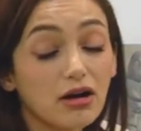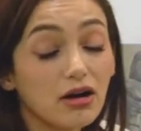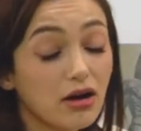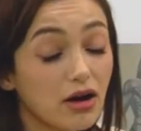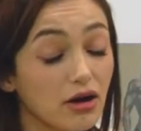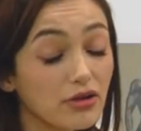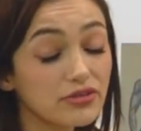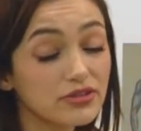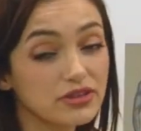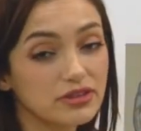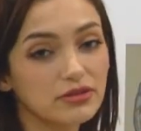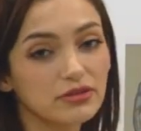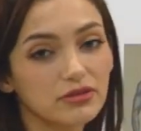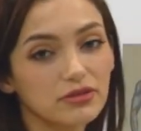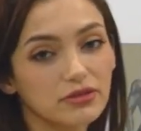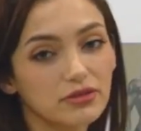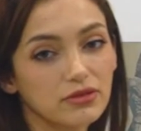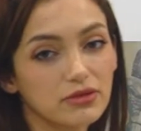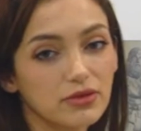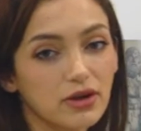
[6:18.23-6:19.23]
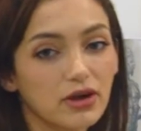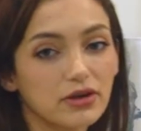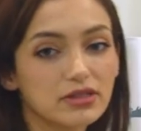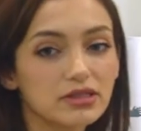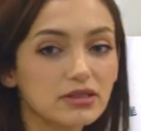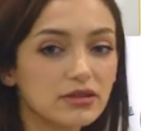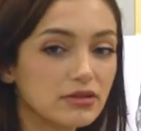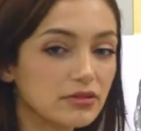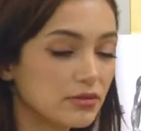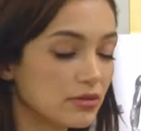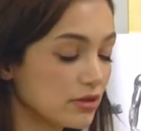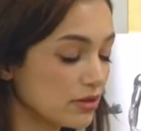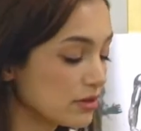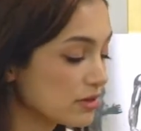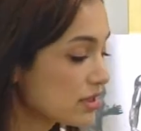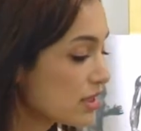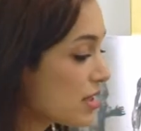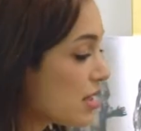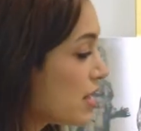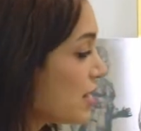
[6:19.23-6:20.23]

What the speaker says: often throughout the world,